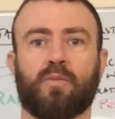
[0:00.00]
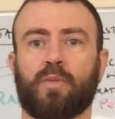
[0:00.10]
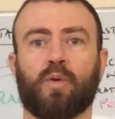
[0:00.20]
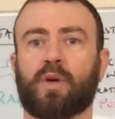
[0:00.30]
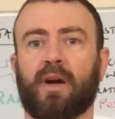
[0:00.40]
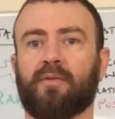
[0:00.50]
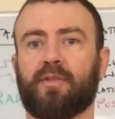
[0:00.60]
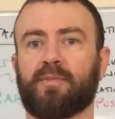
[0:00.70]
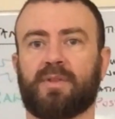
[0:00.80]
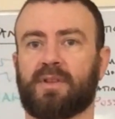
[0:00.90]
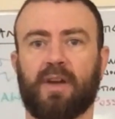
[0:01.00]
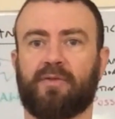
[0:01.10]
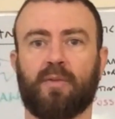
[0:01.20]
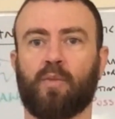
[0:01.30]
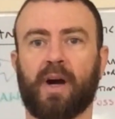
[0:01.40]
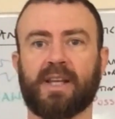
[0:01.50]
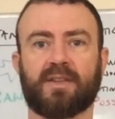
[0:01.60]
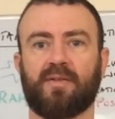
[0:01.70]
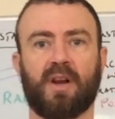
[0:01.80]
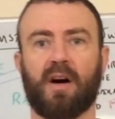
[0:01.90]
We all come from different ways
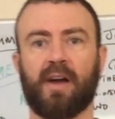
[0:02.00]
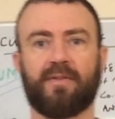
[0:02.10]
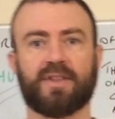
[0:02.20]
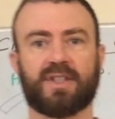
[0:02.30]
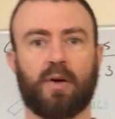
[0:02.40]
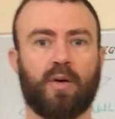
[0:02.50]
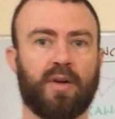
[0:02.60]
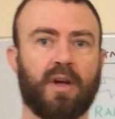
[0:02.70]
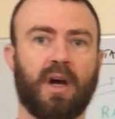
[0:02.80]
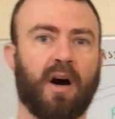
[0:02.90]
of life and so on.